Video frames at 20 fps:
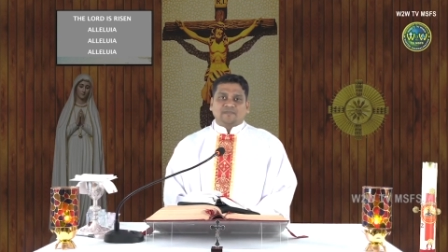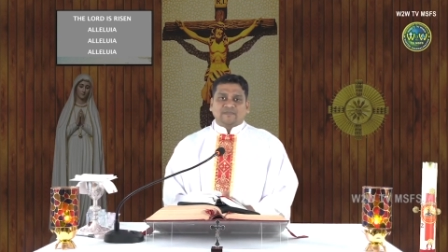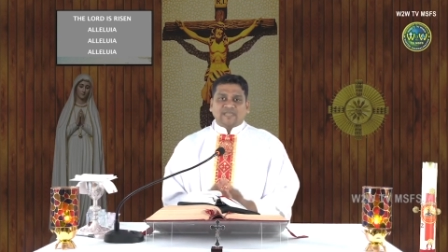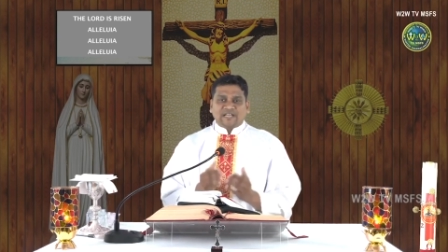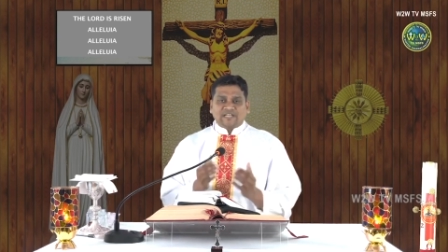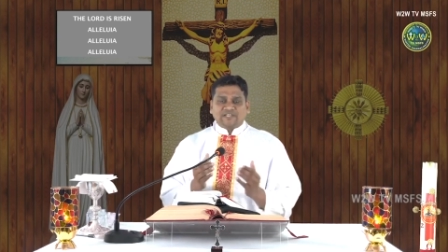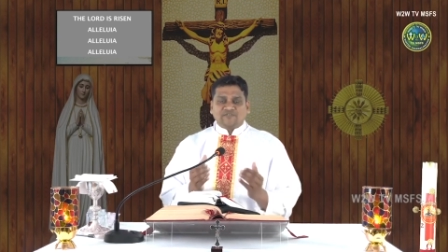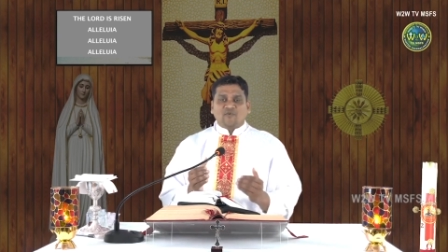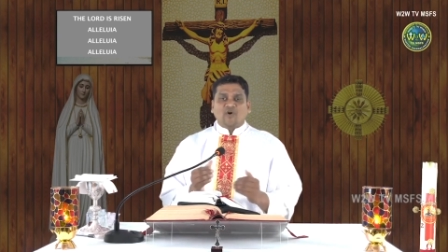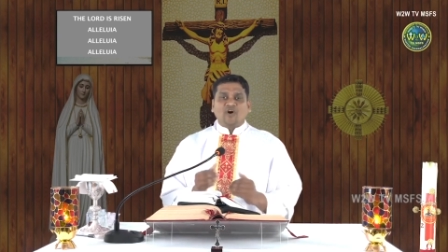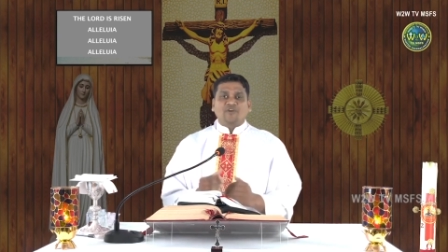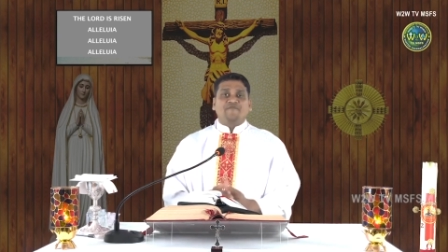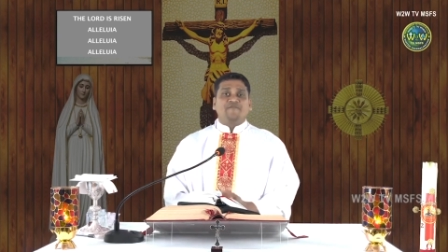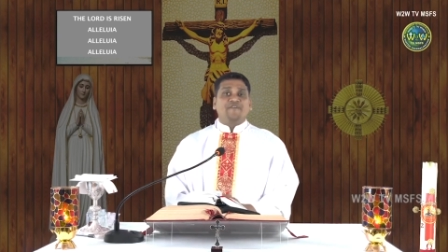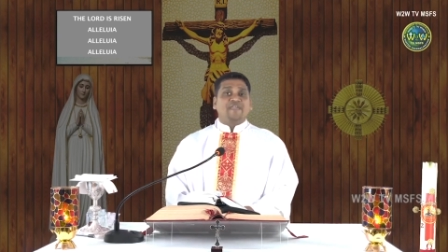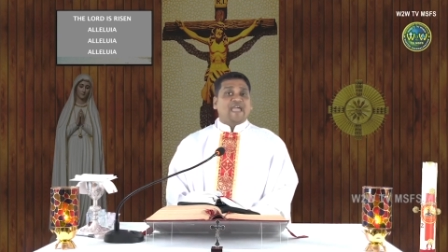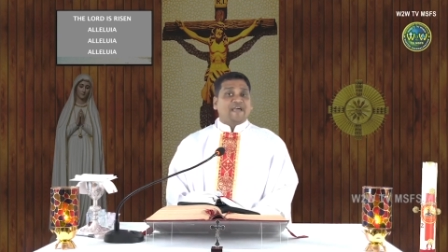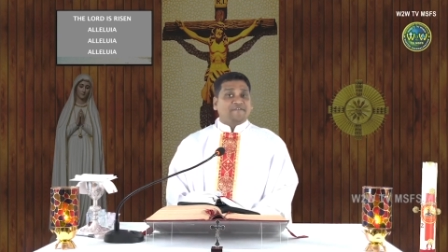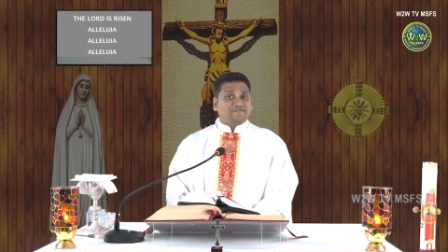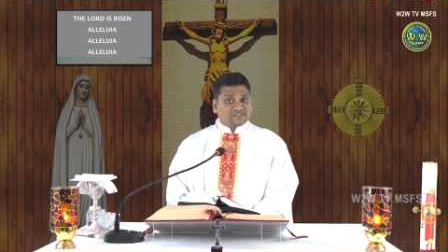That is what
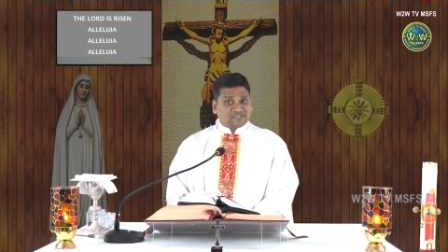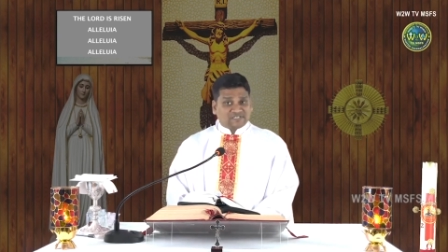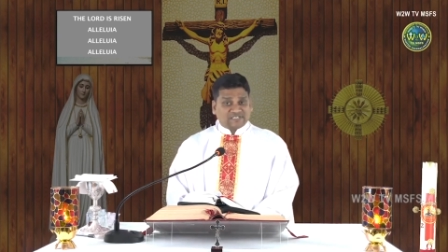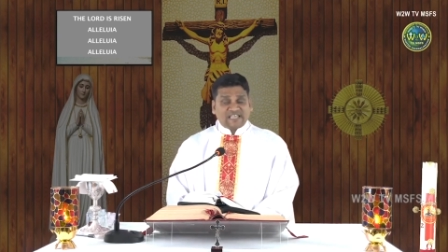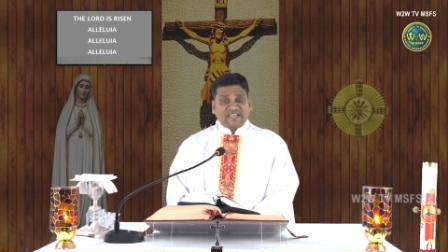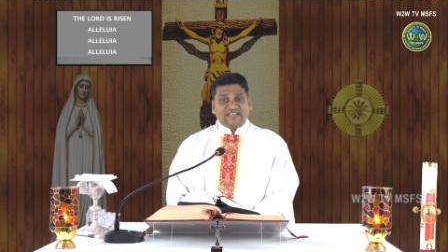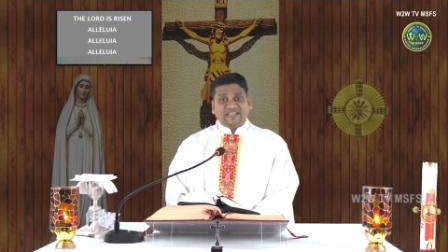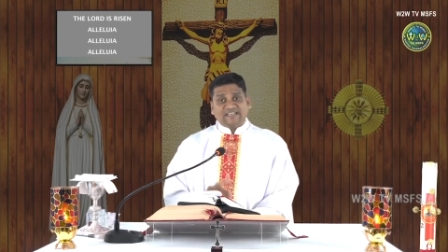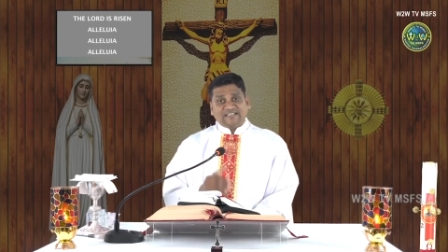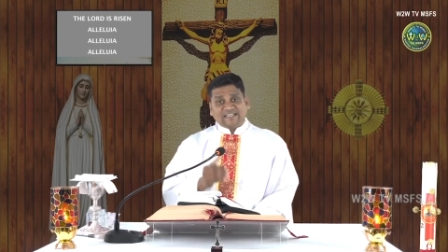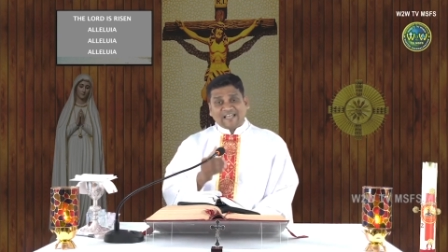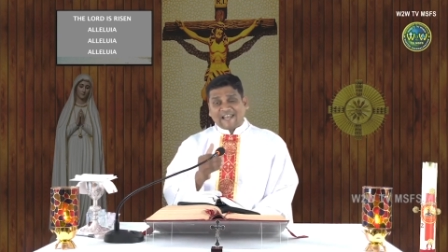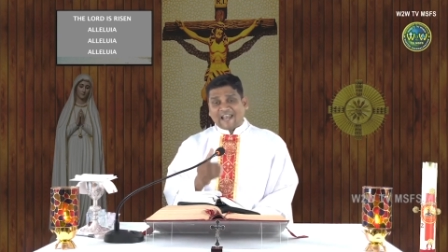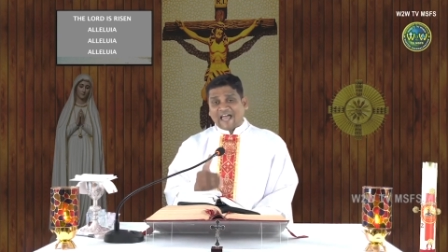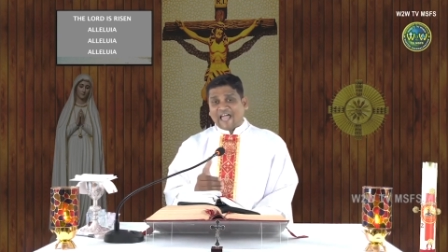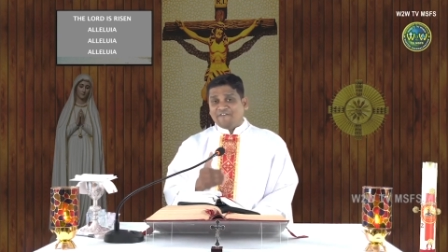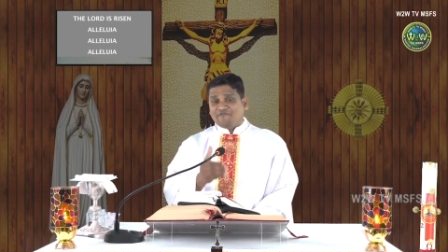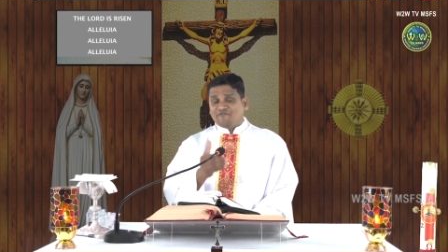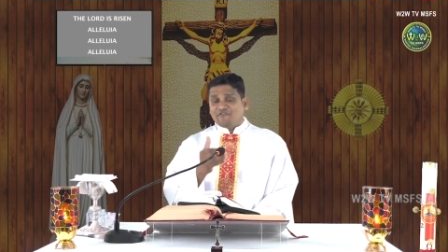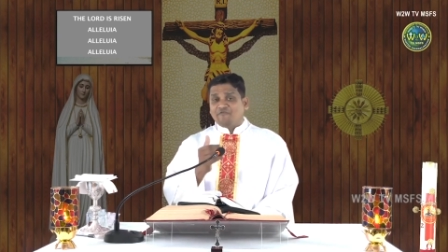we have seen in the
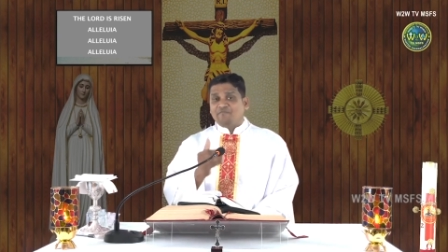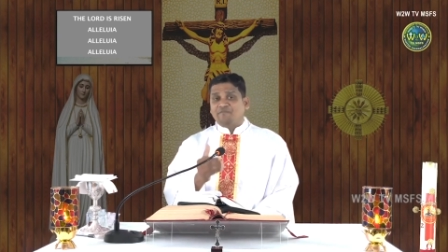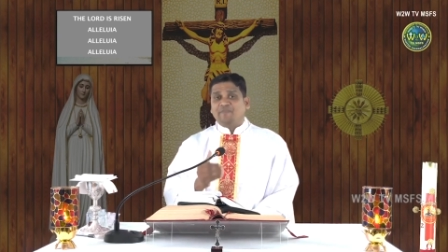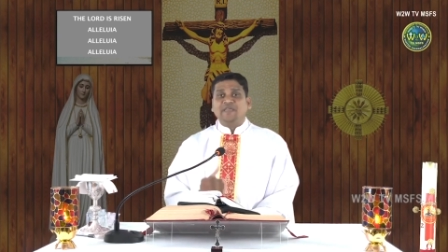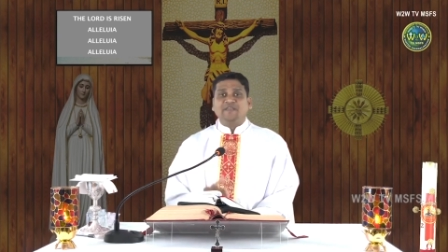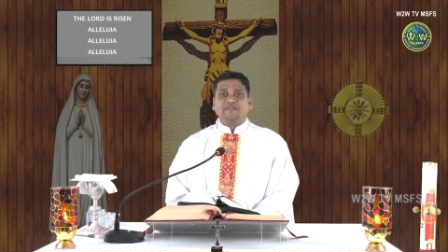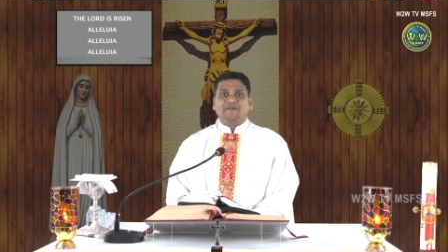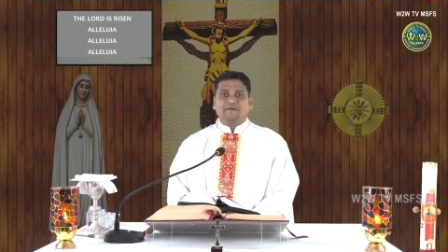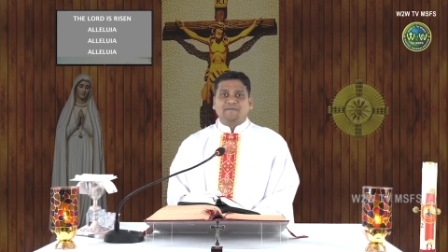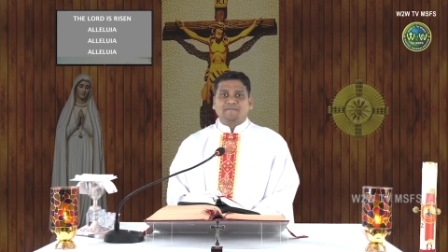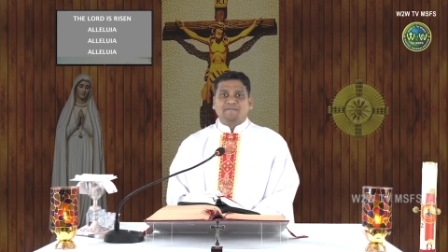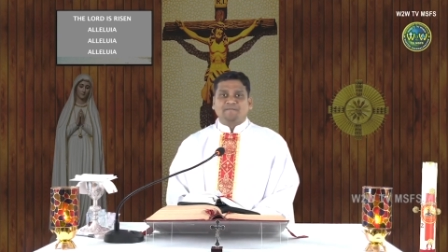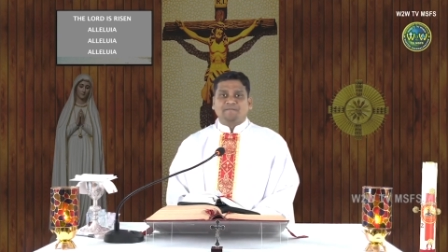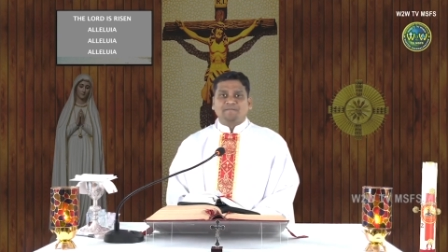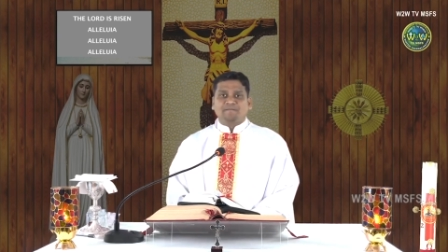life of Peter.